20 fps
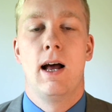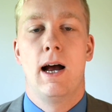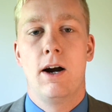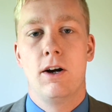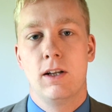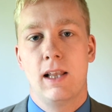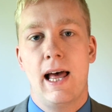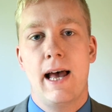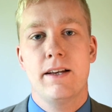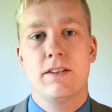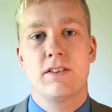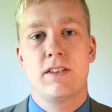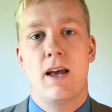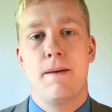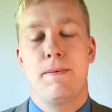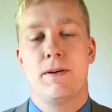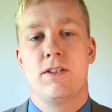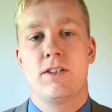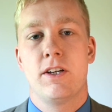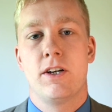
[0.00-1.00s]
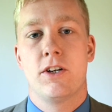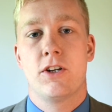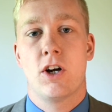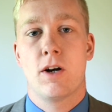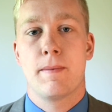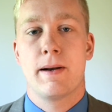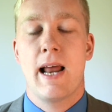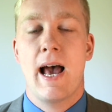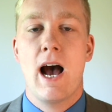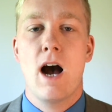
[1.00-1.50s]
Our last step is to
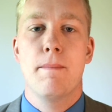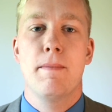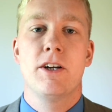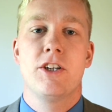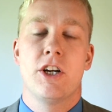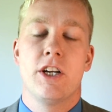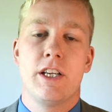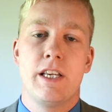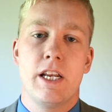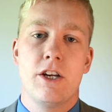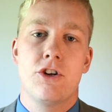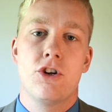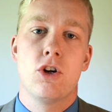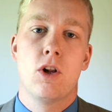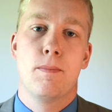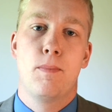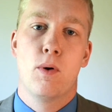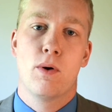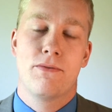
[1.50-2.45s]
determine how much additional